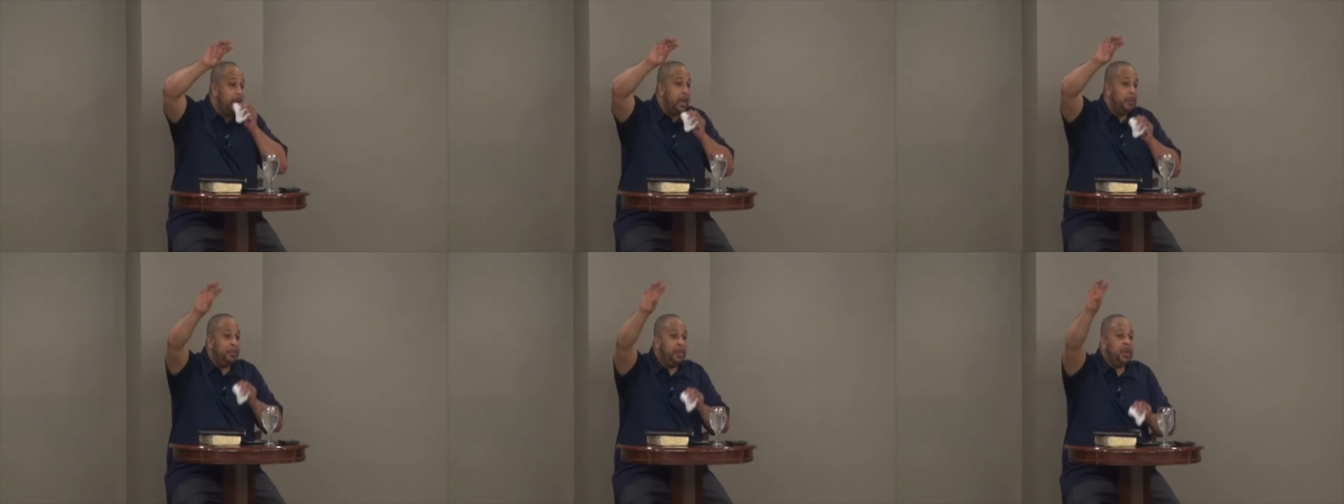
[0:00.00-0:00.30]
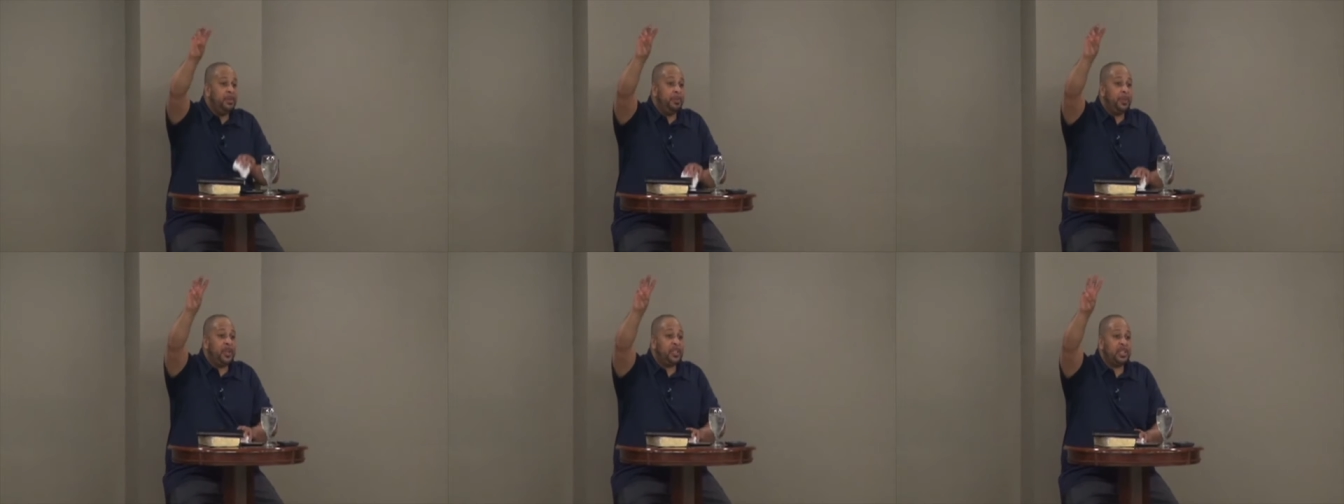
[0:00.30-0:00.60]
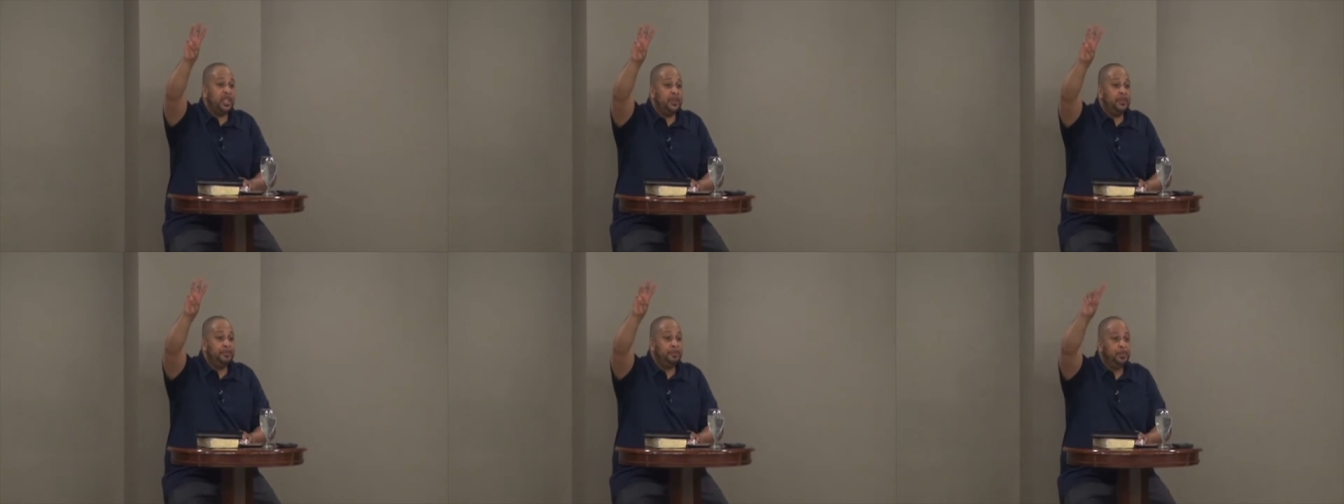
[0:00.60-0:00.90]
Been to
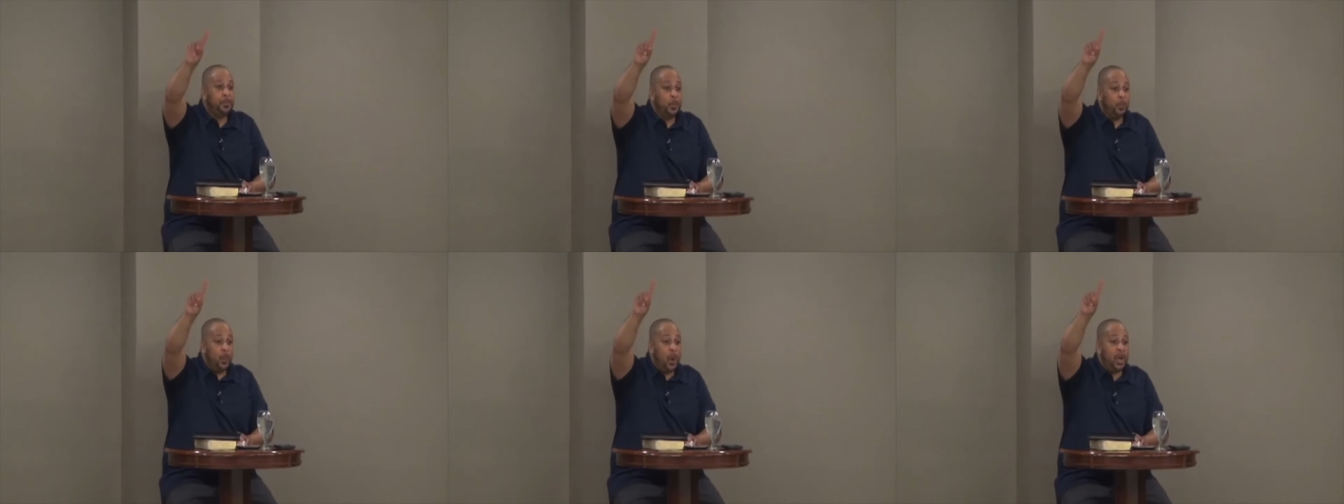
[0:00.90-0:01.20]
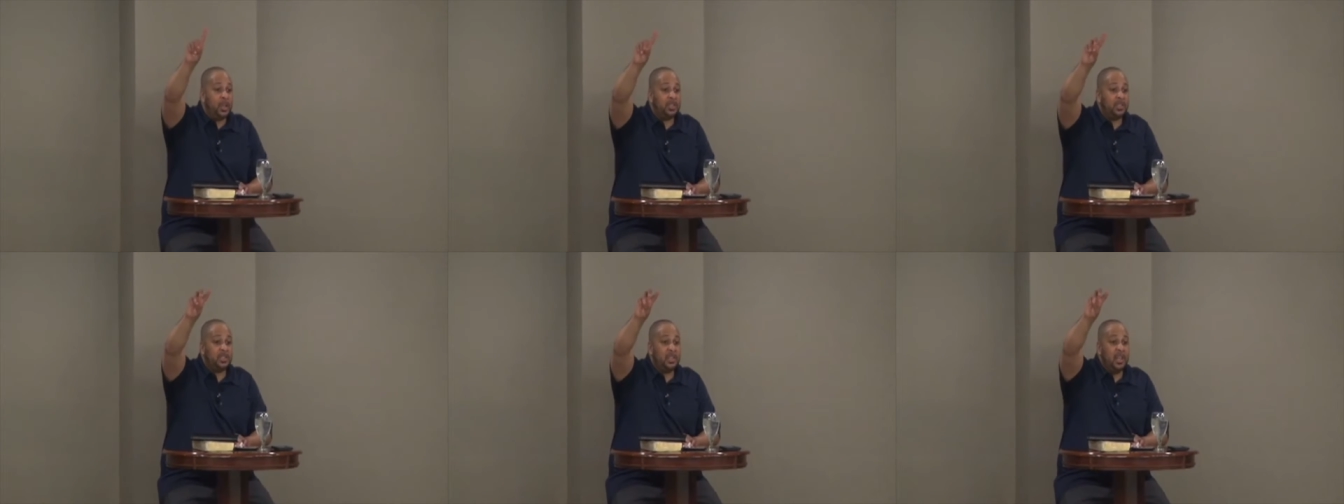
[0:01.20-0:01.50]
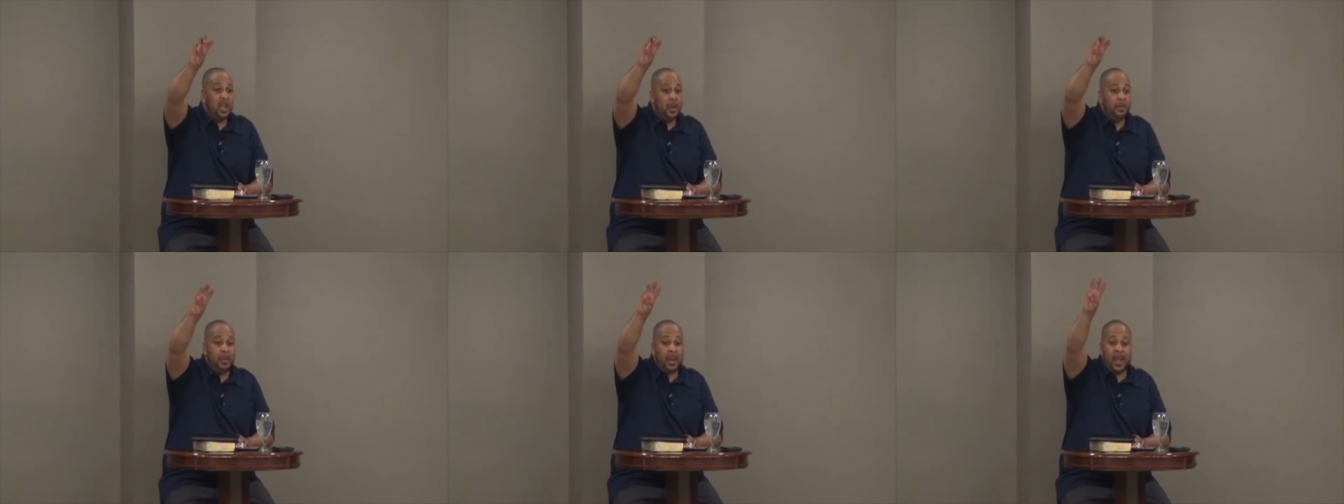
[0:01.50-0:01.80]
prison once,
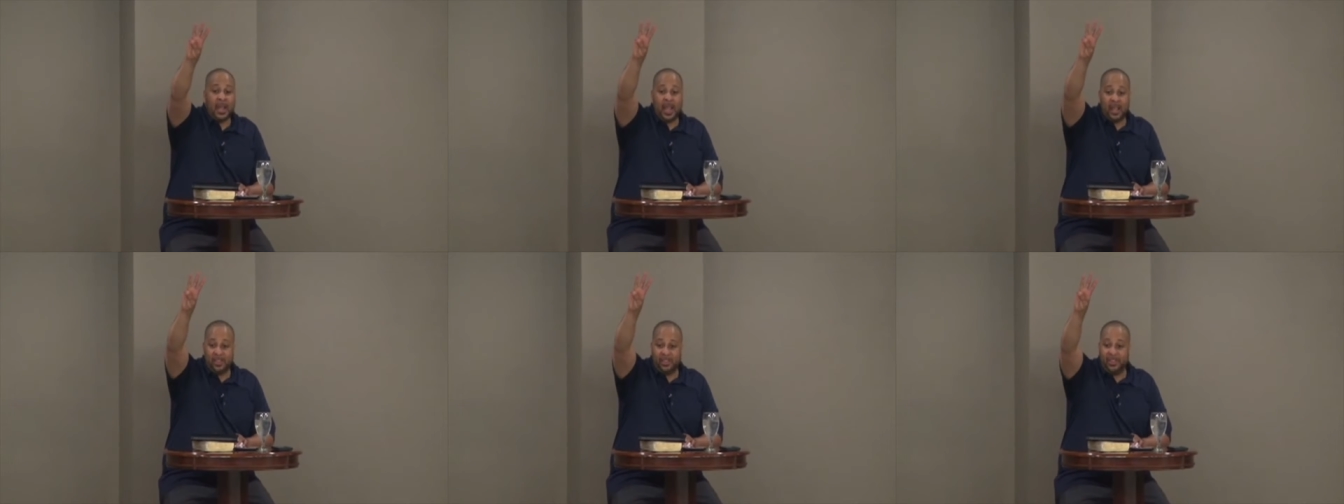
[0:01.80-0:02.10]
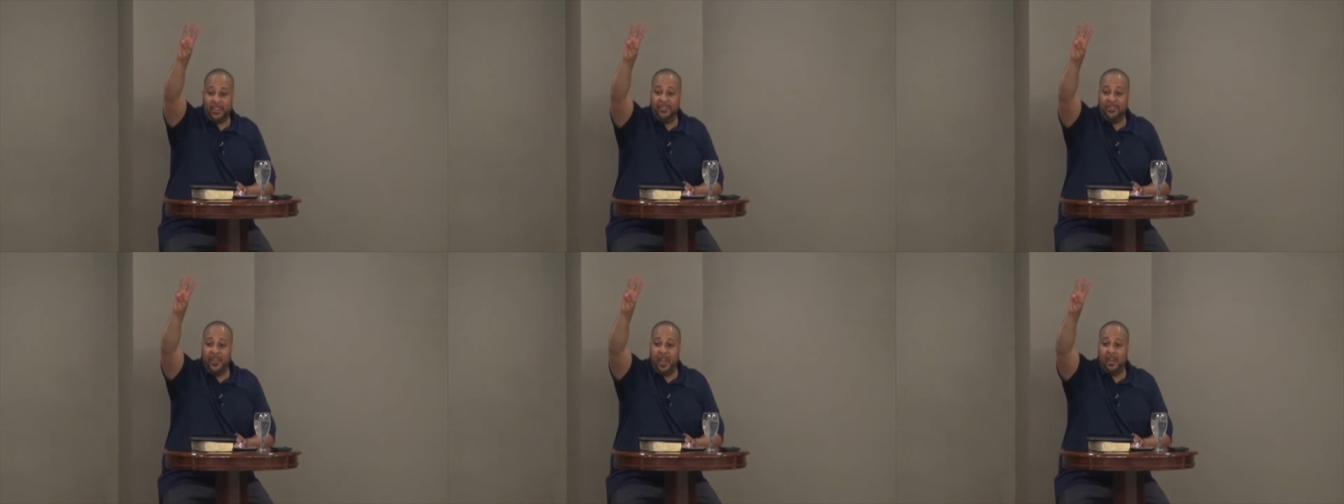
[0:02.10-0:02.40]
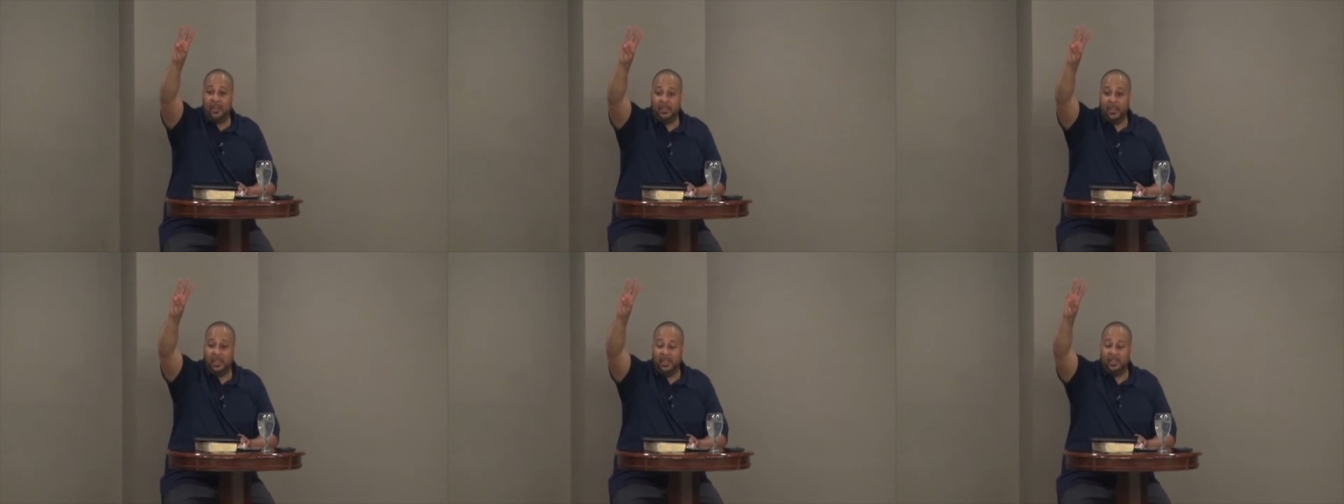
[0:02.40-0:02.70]
but I got three
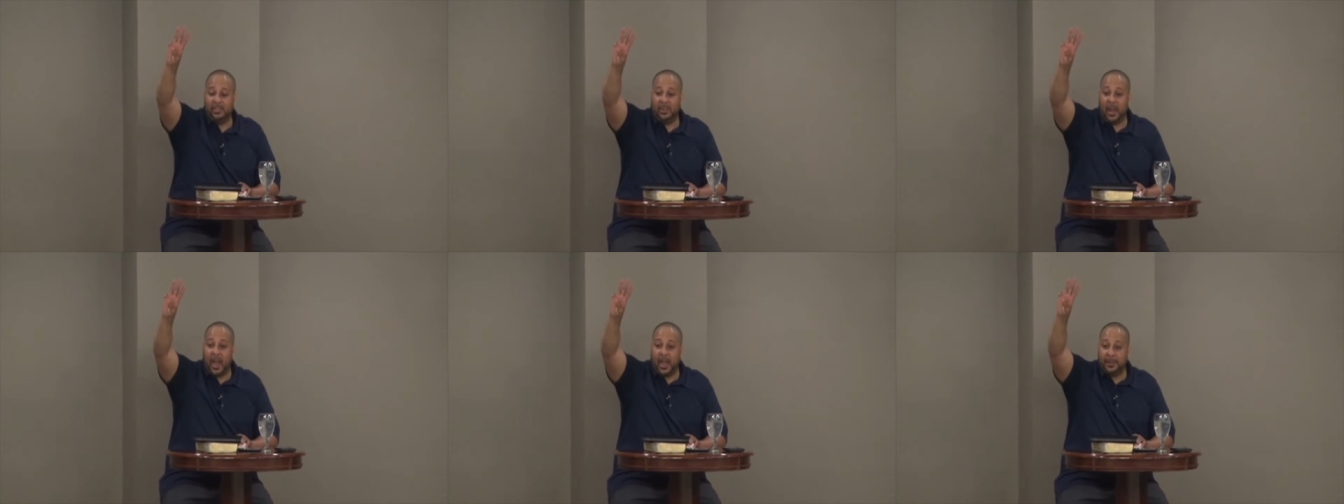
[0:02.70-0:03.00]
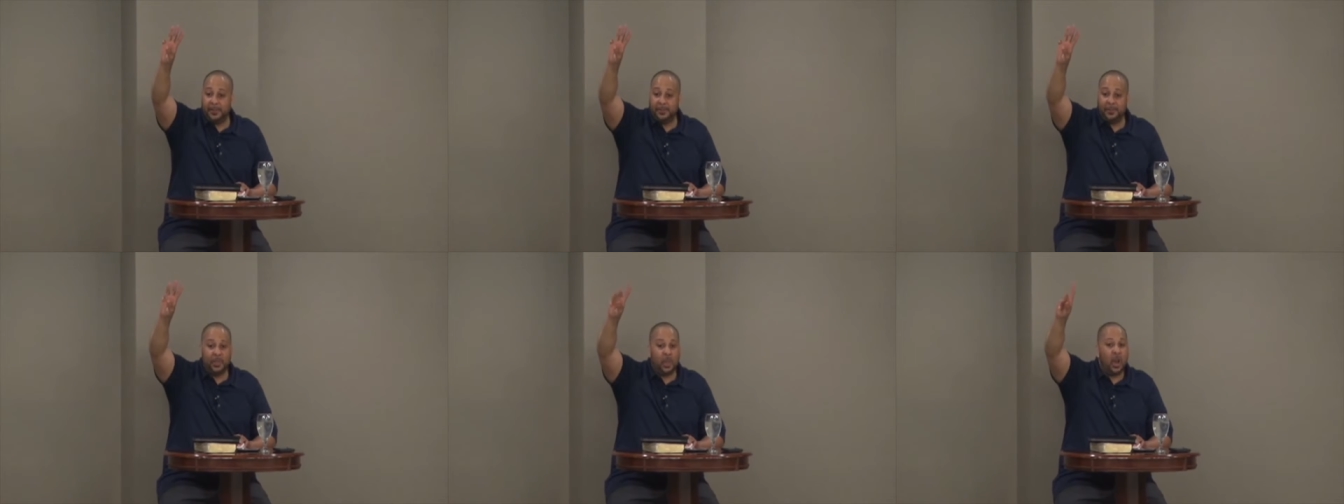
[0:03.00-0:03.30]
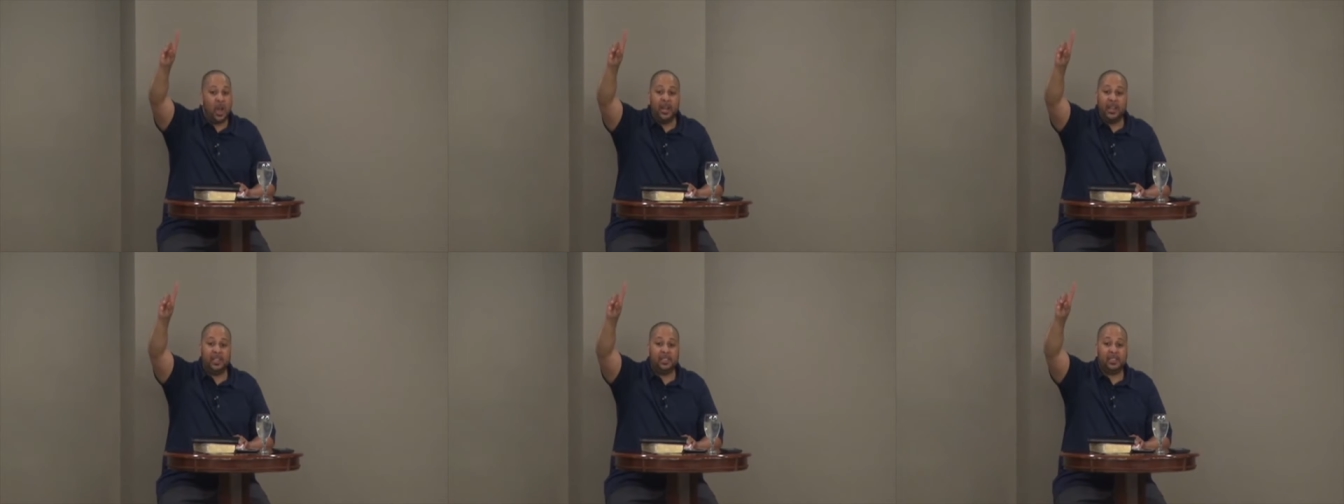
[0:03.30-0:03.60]
felonies, right? No,
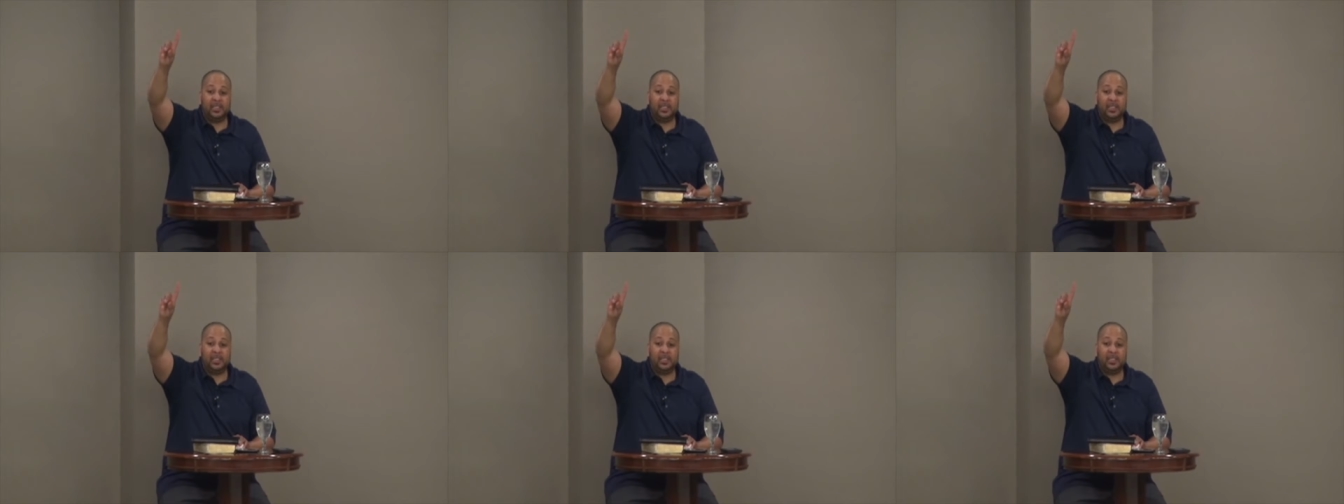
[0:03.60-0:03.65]
I didn't